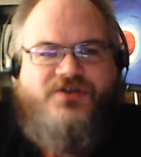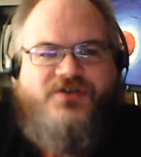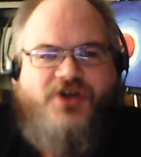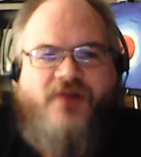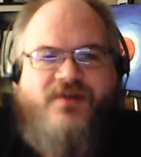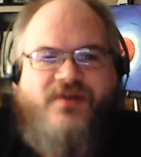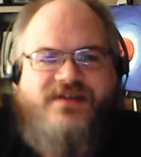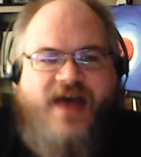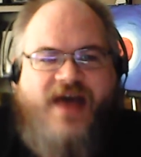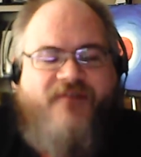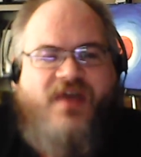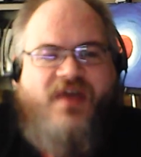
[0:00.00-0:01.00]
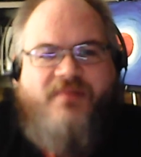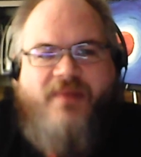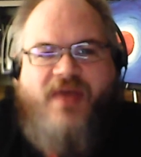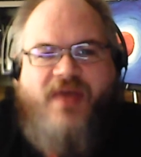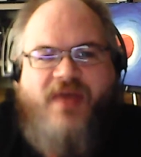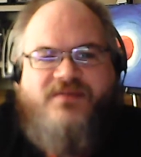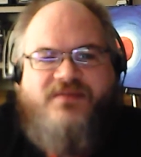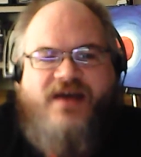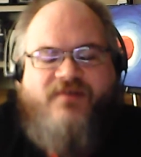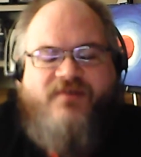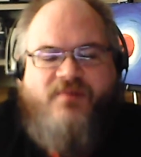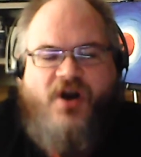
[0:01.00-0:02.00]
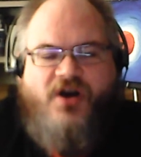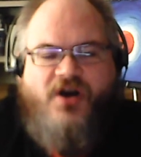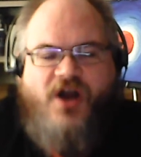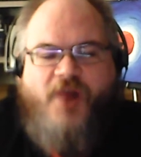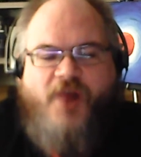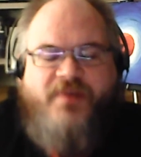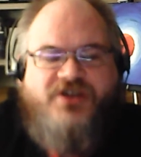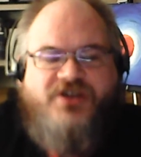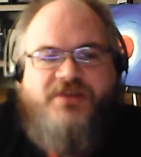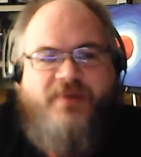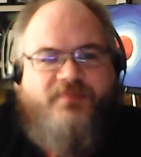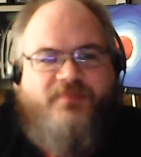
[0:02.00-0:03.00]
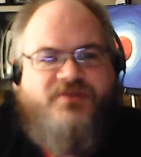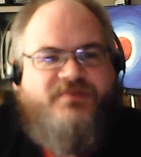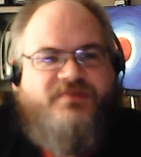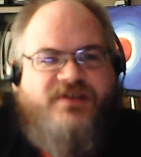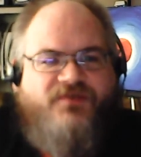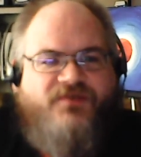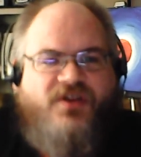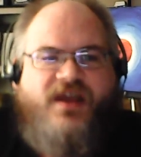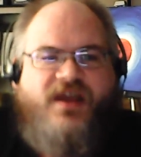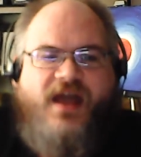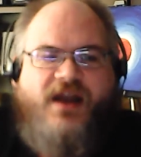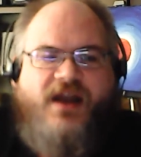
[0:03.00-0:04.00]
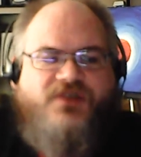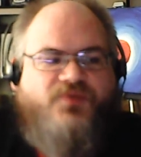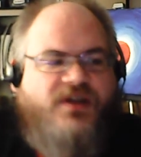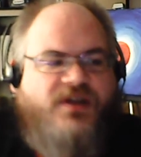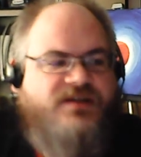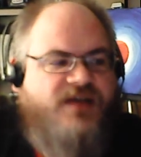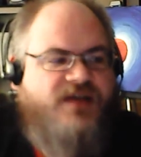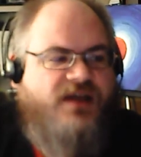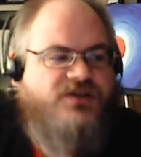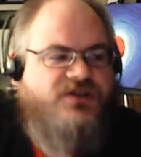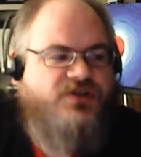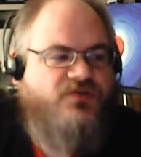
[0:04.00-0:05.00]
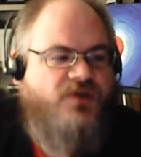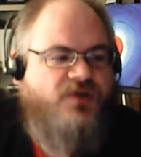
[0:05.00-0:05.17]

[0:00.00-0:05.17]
genre savvy and maybe game savvy, but aren't RPG people specifically. And it's really designed to